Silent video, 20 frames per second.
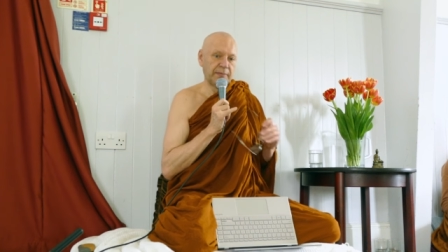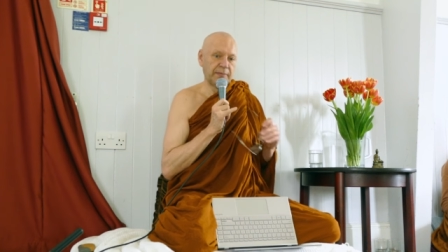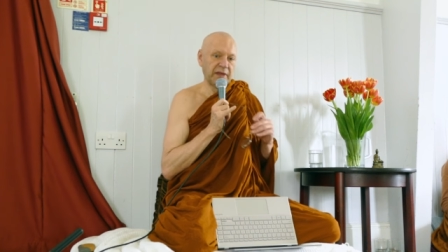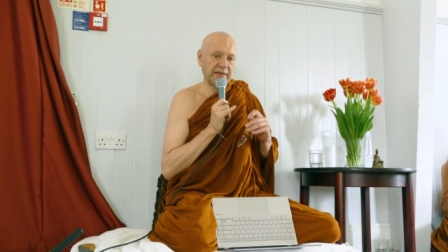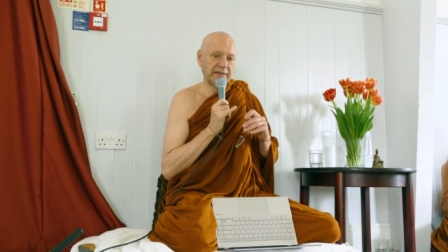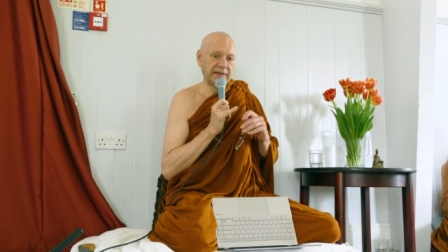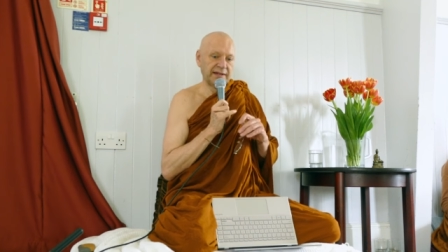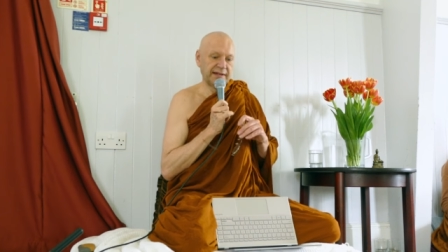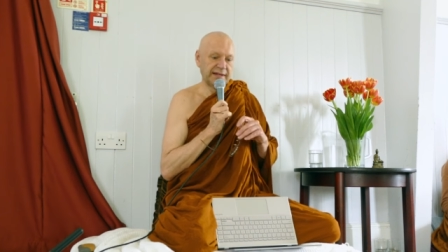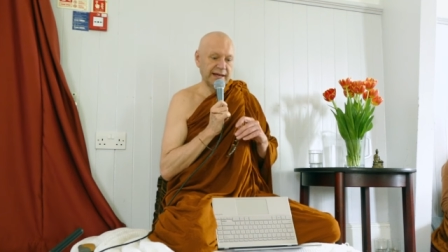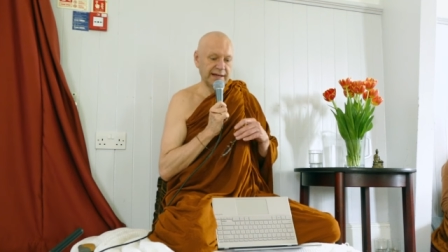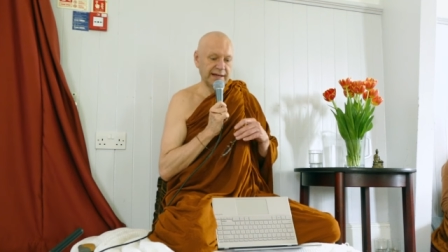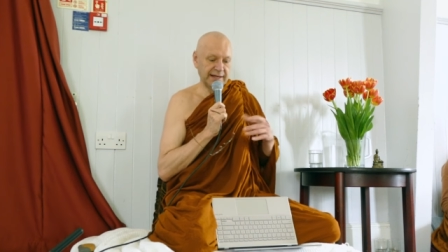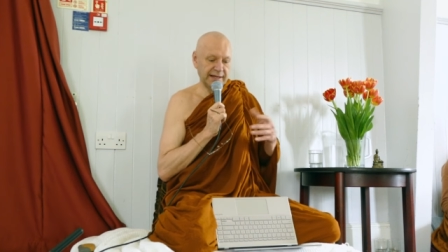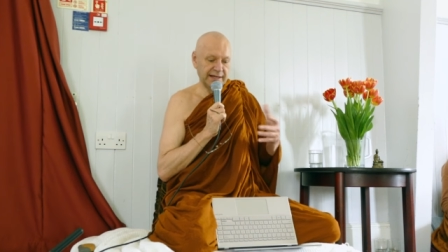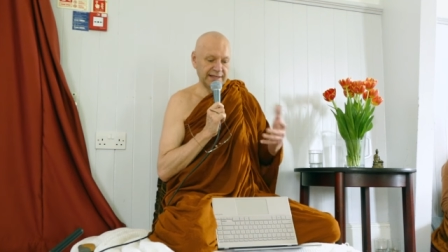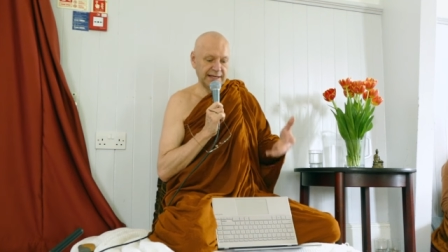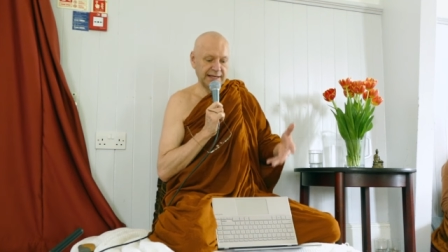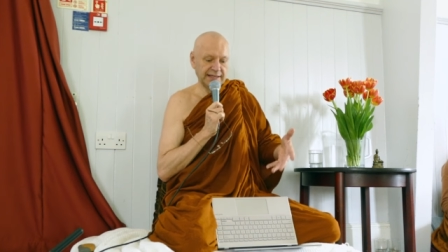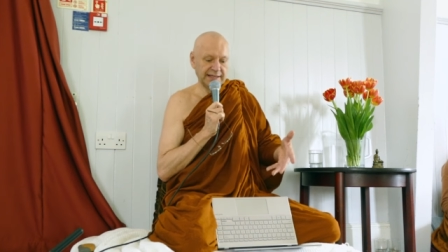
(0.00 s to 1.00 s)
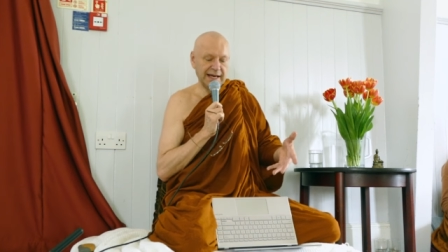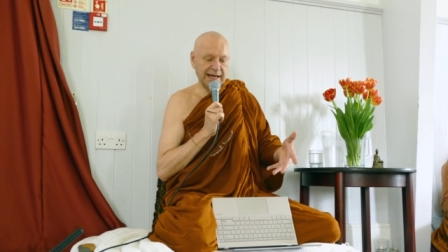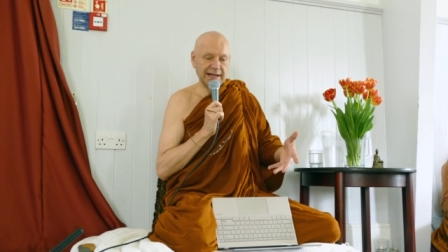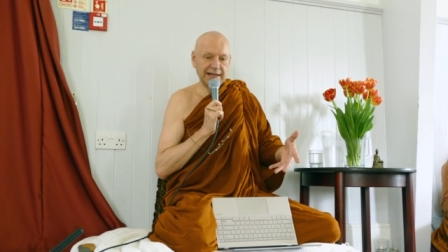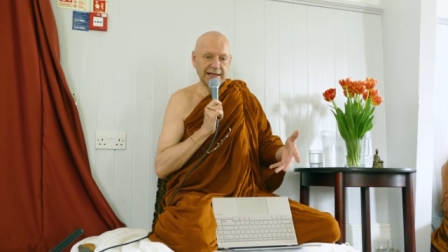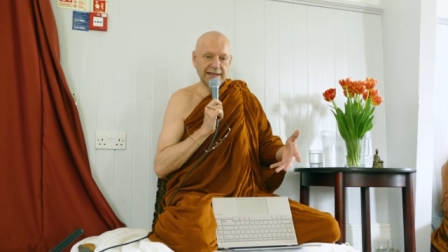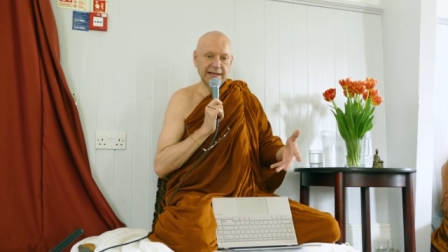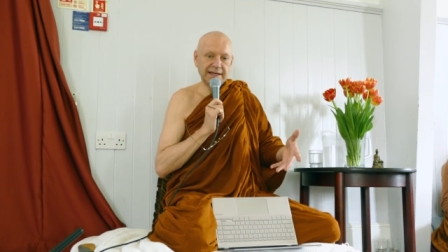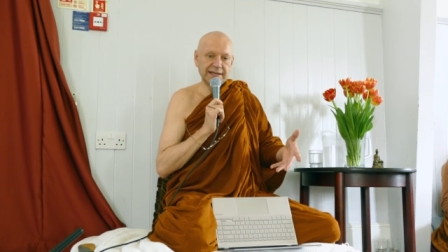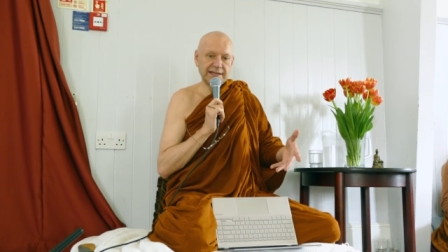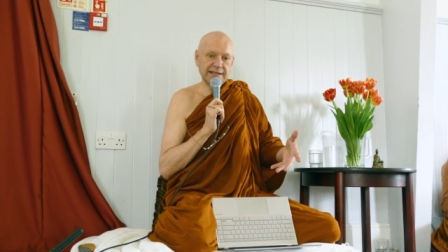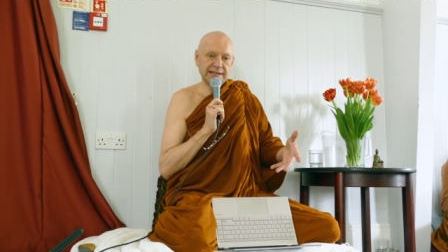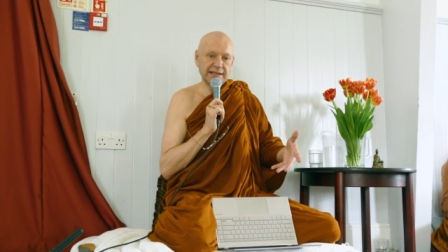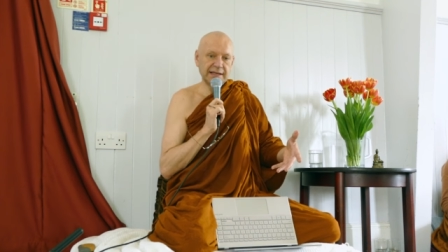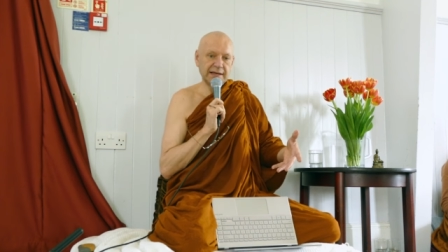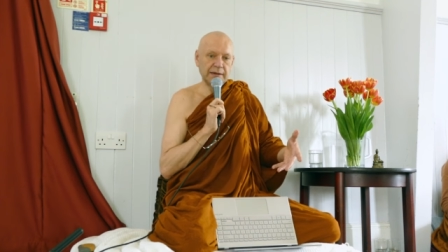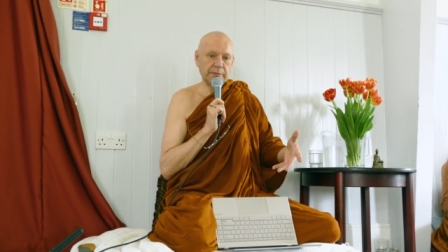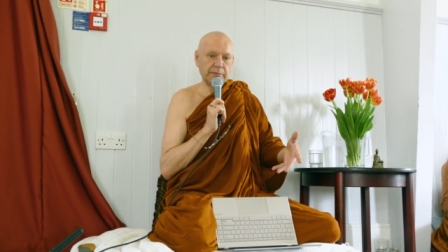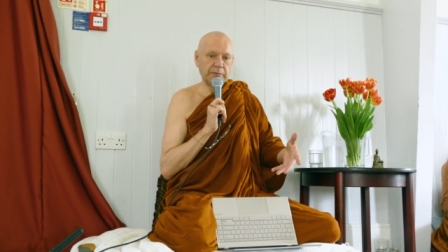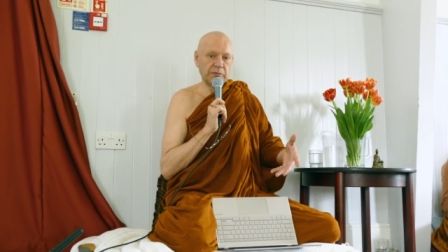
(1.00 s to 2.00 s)
and the debt is exactly this.
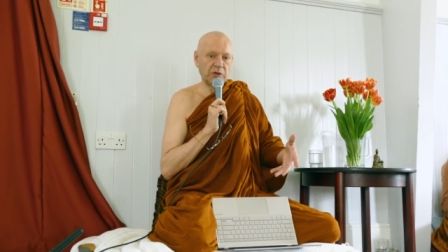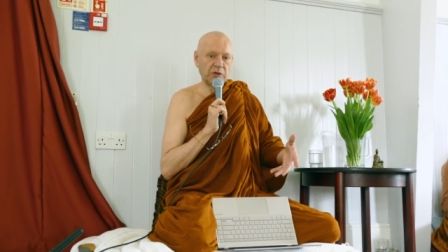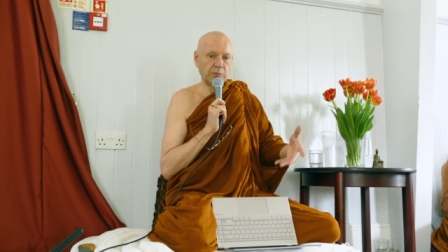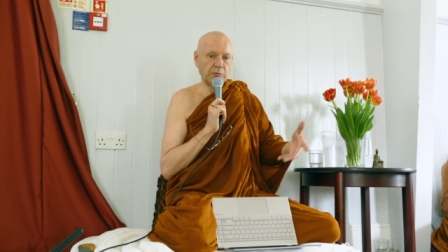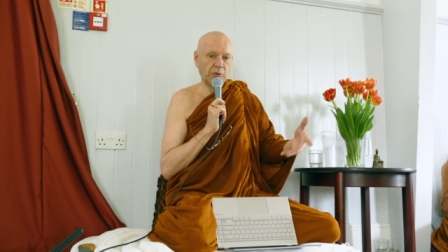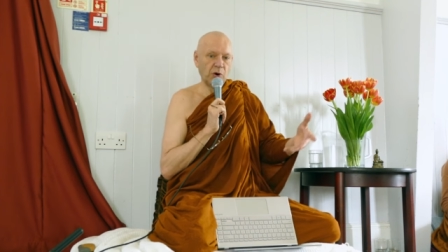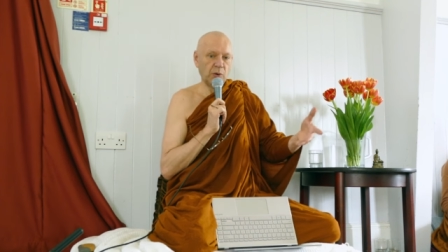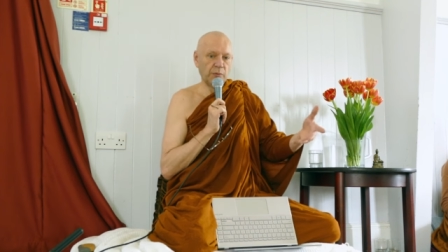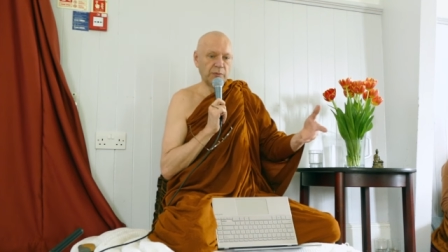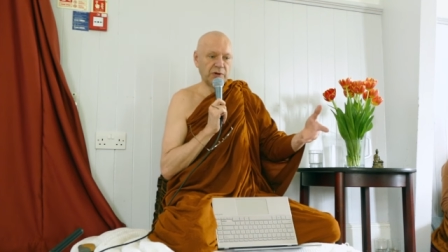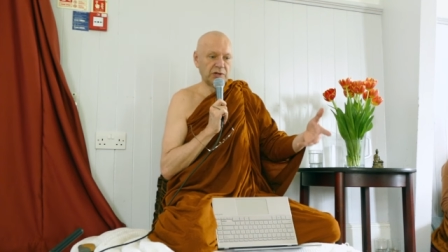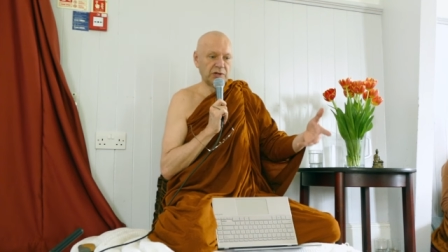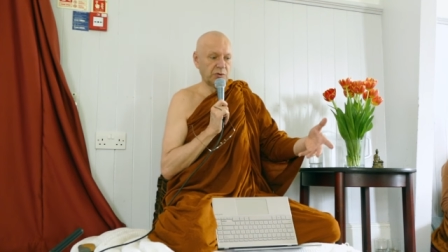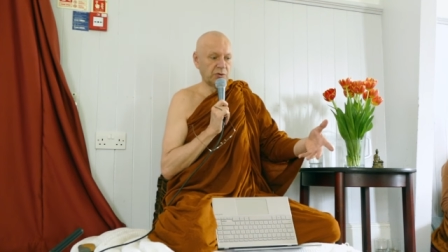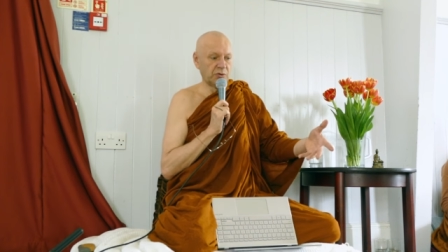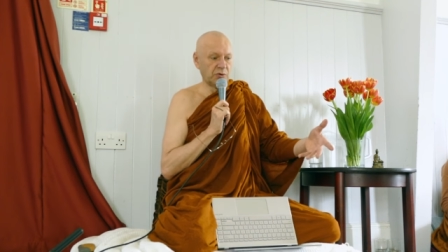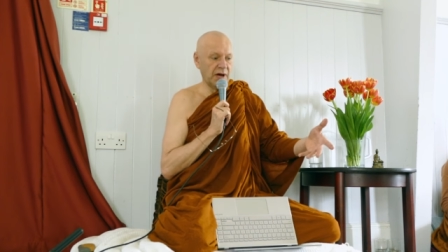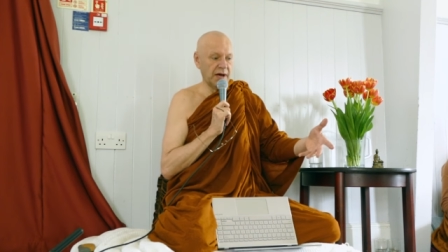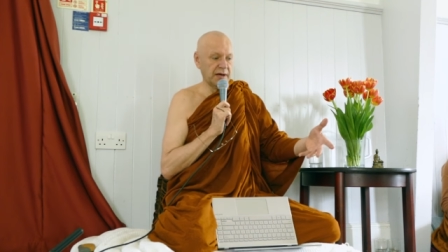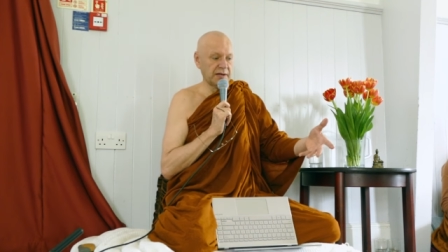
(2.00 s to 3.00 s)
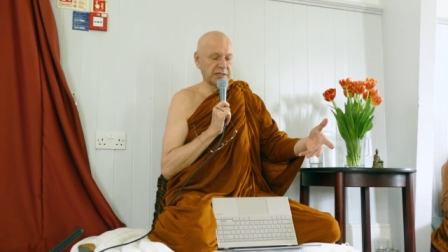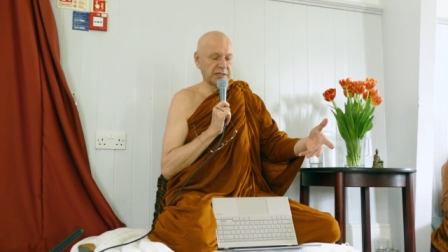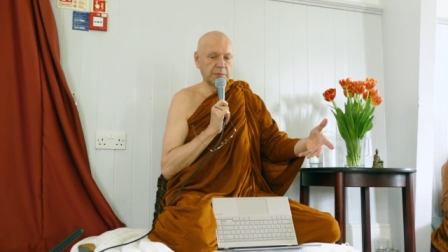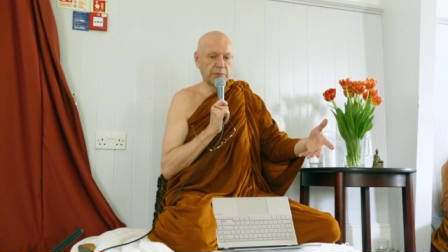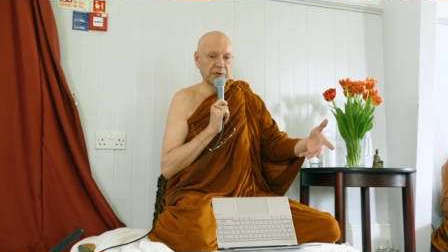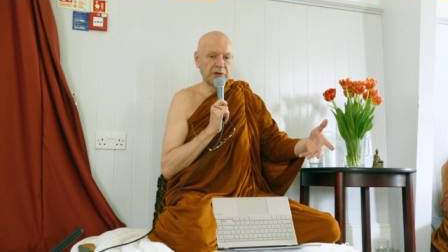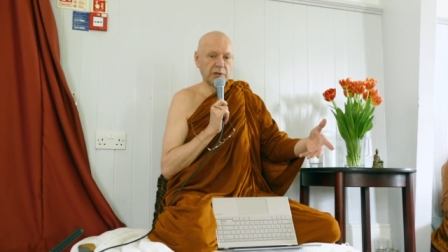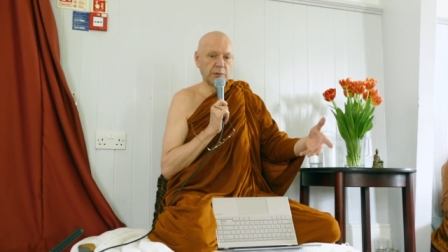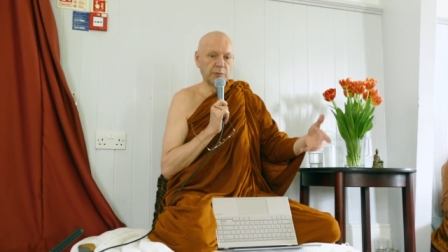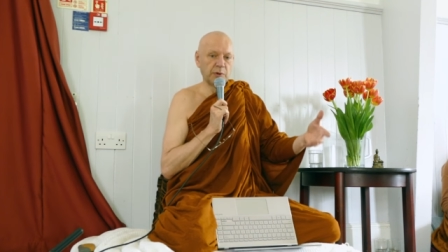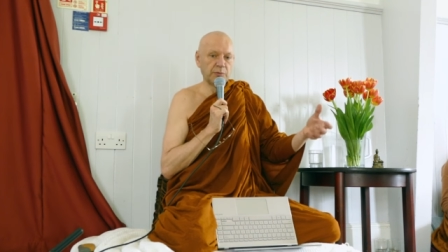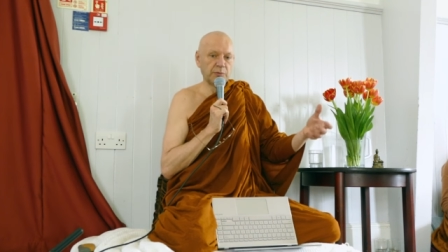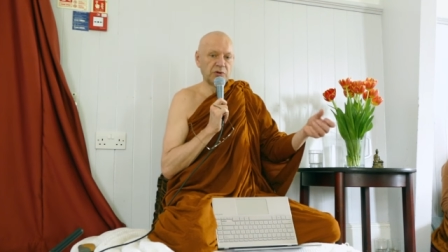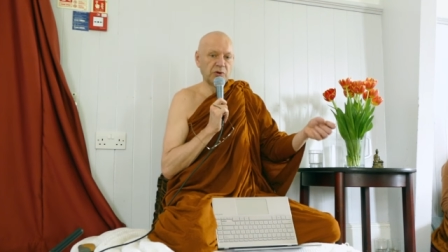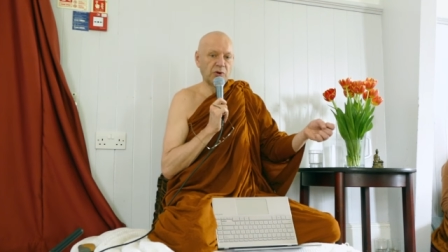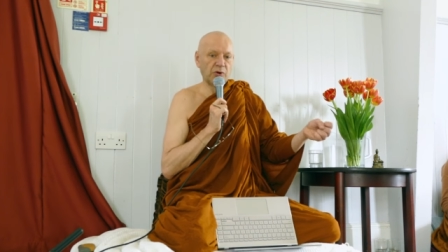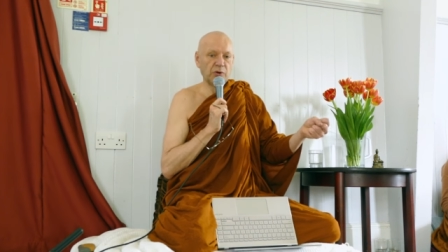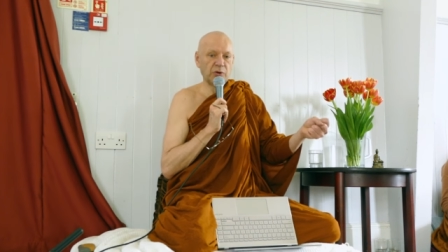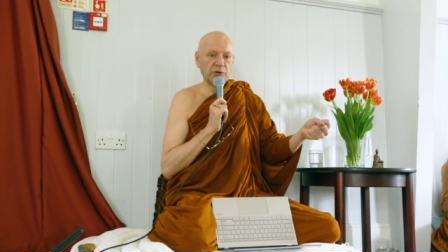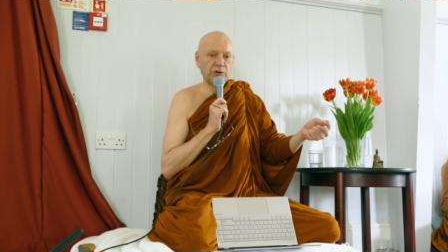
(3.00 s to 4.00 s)
the moment you grasp, the moment
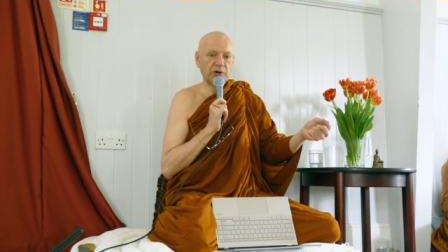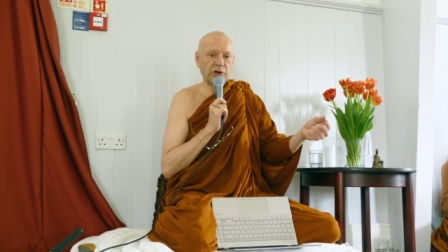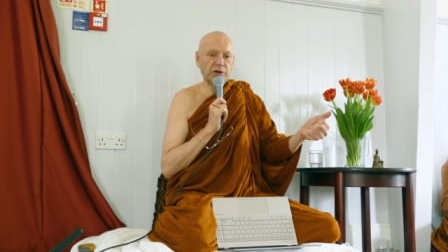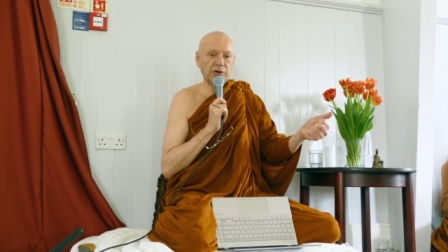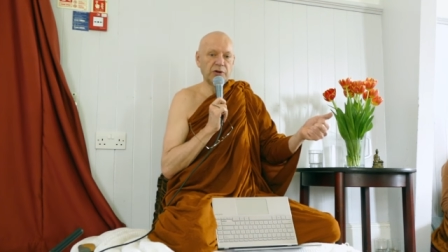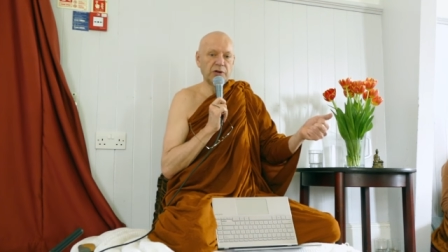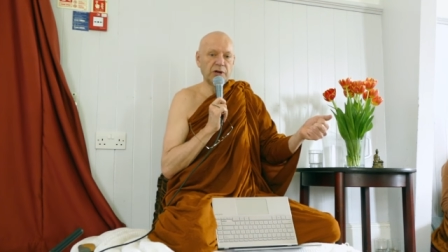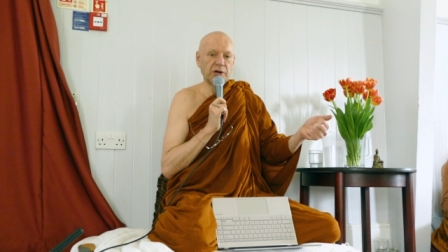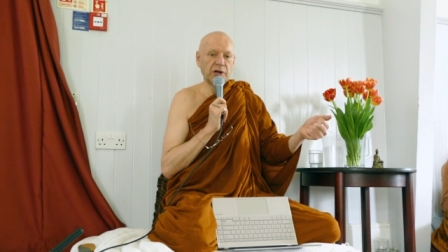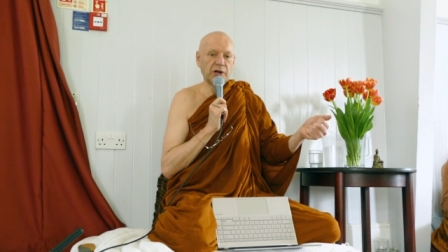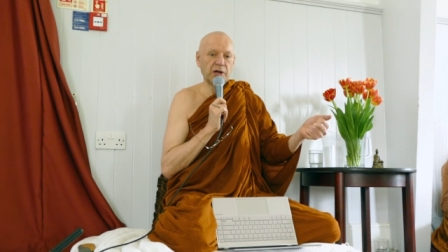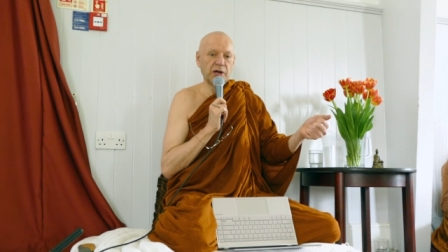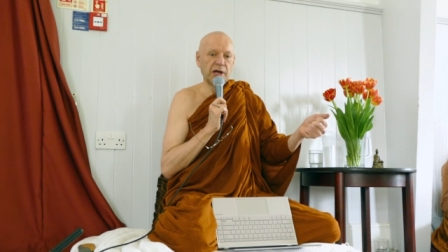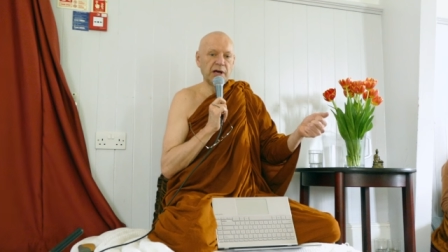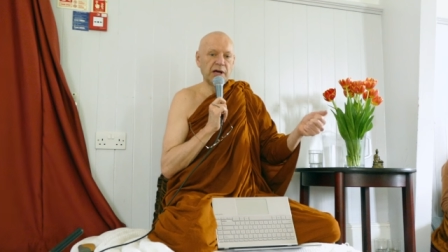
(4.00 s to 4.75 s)
you hold on,